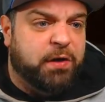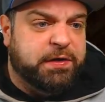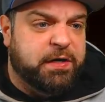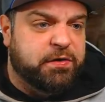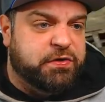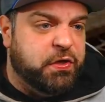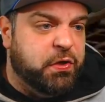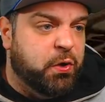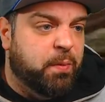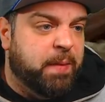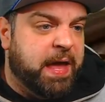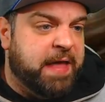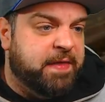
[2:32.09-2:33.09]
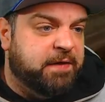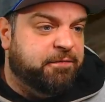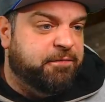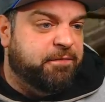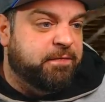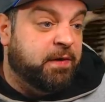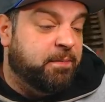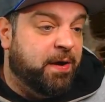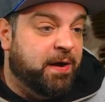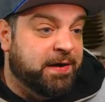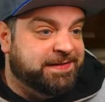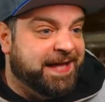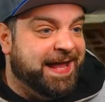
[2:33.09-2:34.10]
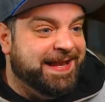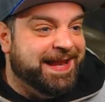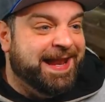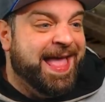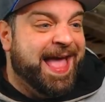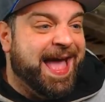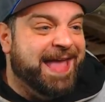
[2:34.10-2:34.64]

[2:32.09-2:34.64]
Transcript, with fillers: to your doom and then, no pun intended,